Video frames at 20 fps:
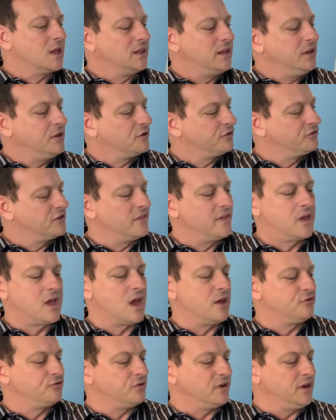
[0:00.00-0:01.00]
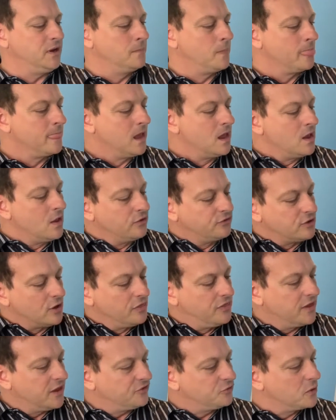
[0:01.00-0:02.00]
leaders in the country. So
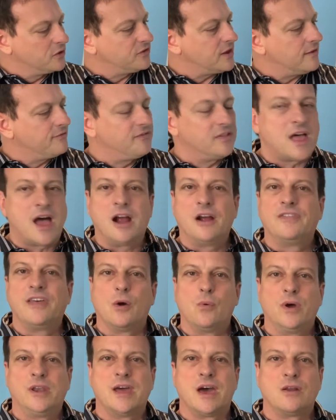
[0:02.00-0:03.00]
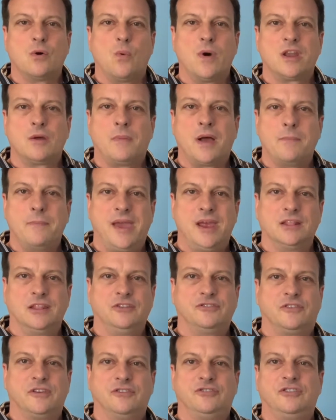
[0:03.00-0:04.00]
this was a flyer that went out on one of my
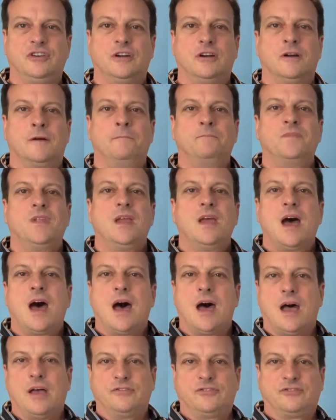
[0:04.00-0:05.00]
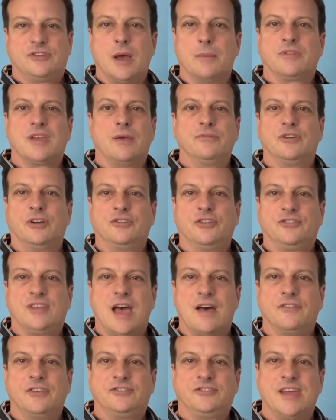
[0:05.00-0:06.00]
mailings this year. Sometimes I'll just
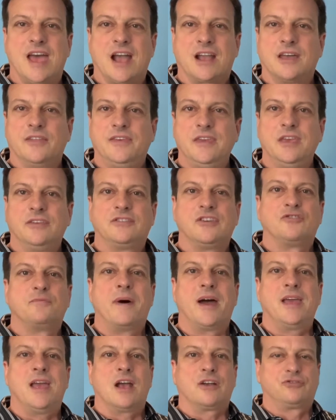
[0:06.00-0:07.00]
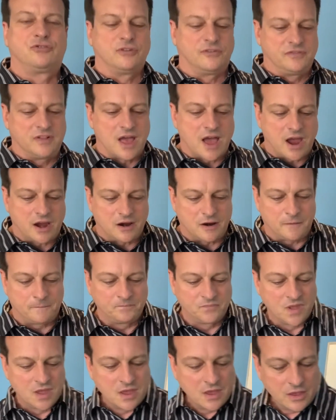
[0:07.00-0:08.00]
have a stack of these as my extra flyer.
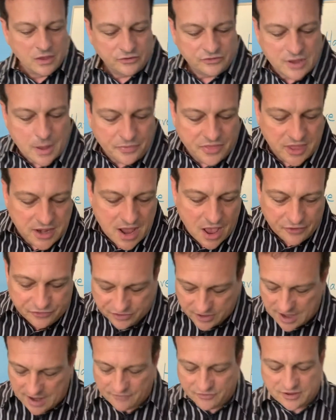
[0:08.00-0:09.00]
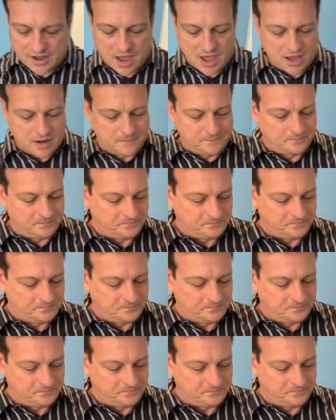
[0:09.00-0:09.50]
Something else that I've done